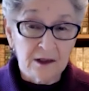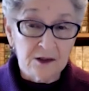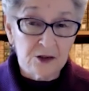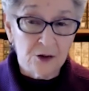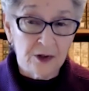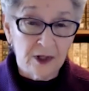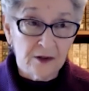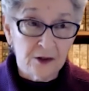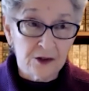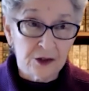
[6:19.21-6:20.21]
So
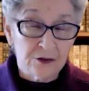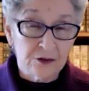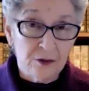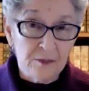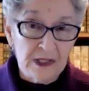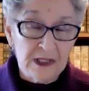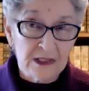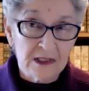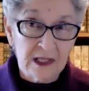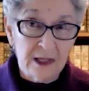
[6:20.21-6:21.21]
that there's a
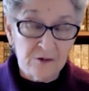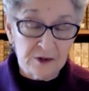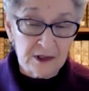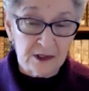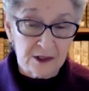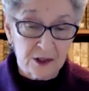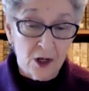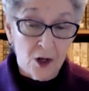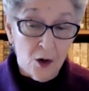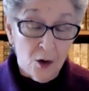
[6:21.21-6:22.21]
tremendous emphasis,
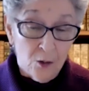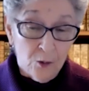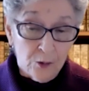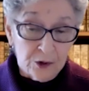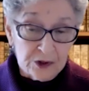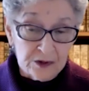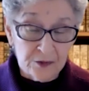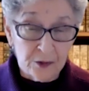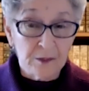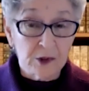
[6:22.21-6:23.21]
which is
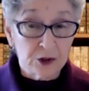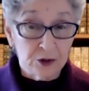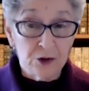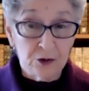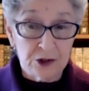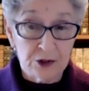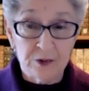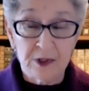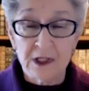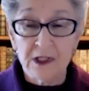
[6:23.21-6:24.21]
very much nourished
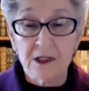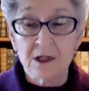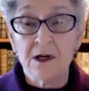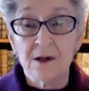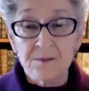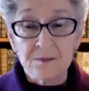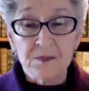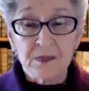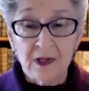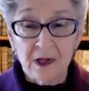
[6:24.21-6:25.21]
within
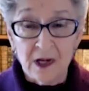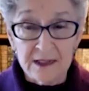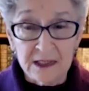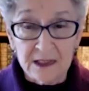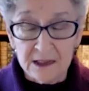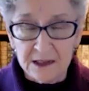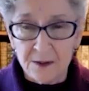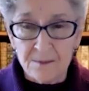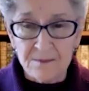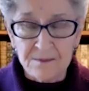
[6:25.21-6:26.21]
Hasidism,